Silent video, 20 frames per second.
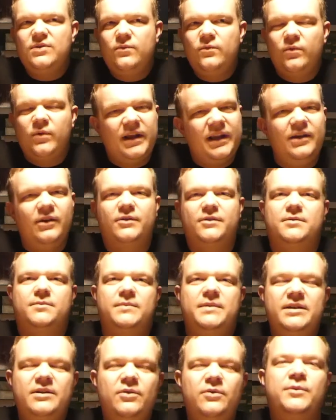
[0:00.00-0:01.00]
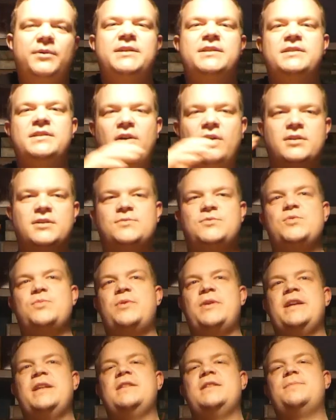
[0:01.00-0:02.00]
Really awesome. It's always awesome to
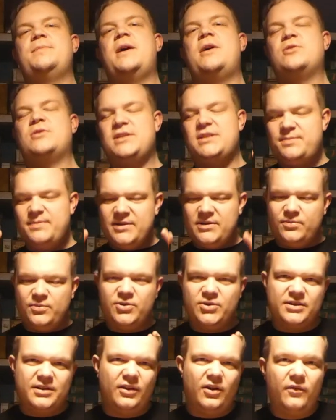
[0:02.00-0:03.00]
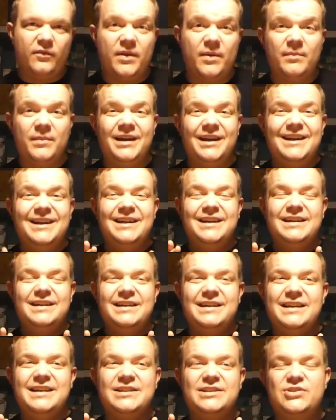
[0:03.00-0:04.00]
bring in these powers, especially because a lot of them
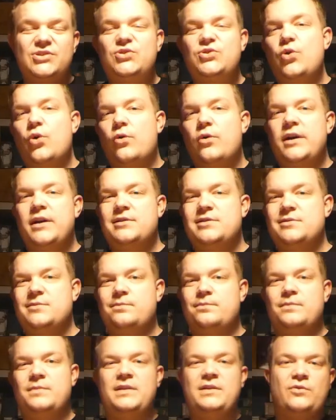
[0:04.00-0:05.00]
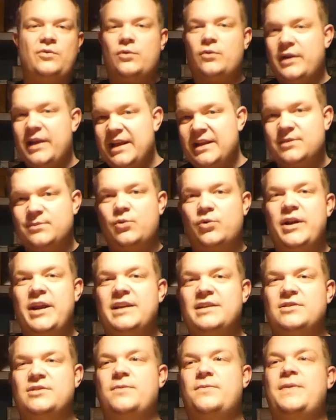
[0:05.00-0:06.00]
is scoring some, laying some more
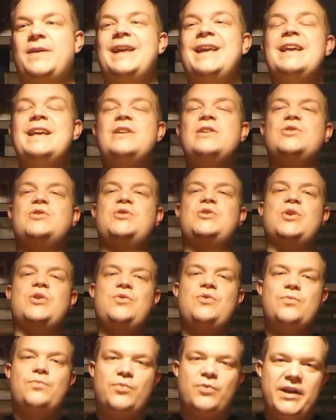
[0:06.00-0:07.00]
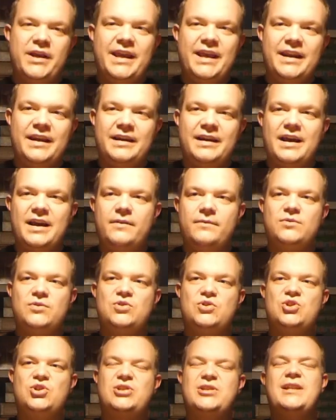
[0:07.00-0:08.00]
eggs or something. So you bring in
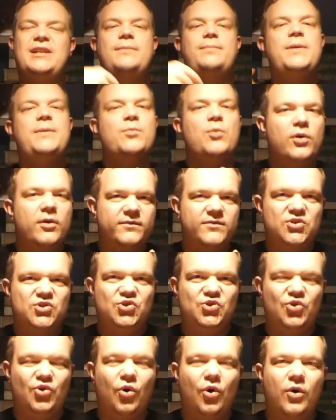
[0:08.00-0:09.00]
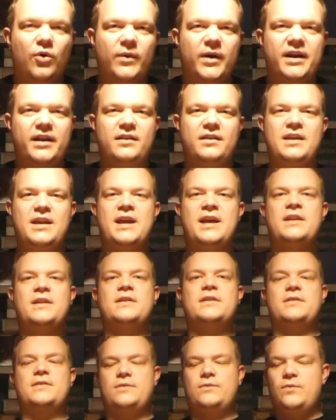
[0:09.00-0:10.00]
just a little bit more of a score right at the
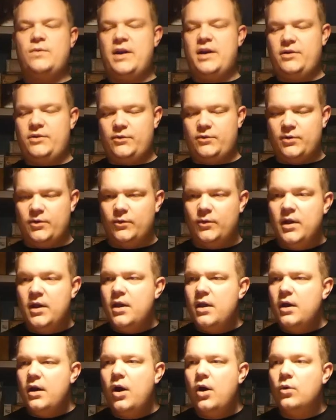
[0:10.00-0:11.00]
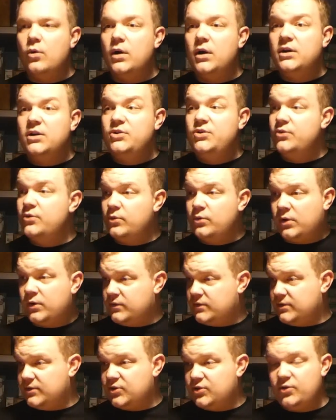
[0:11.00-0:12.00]
end, where you go, oh,
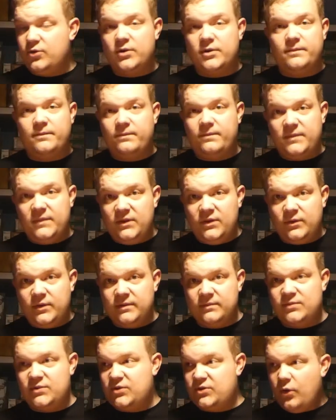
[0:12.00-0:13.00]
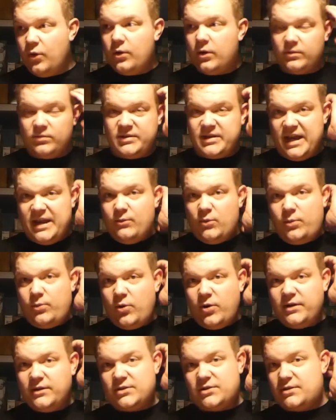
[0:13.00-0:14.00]
you can score 10 more
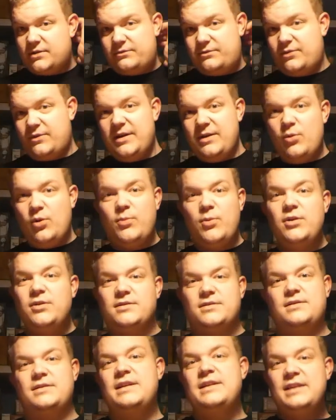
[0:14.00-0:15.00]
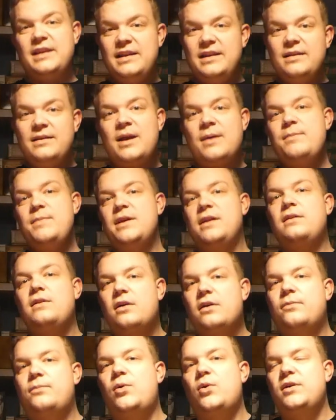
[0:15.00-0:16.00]
points, 20 more points. It can be a
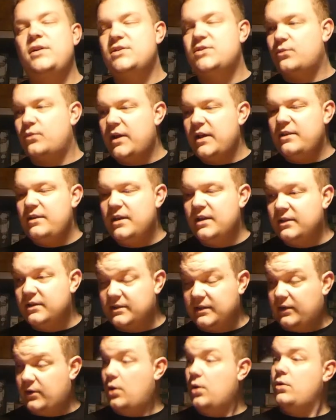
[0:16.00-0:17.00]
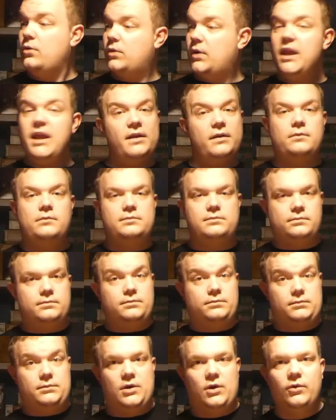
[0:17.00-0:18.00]
lot of points. Right at the end, it's like, oh, hey,
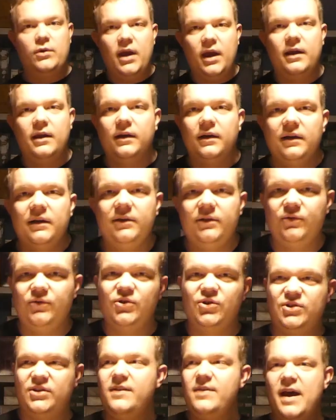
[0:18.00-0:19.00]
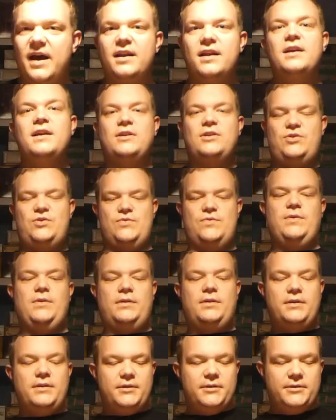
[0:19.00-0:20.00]
okay, you just did that. Cool.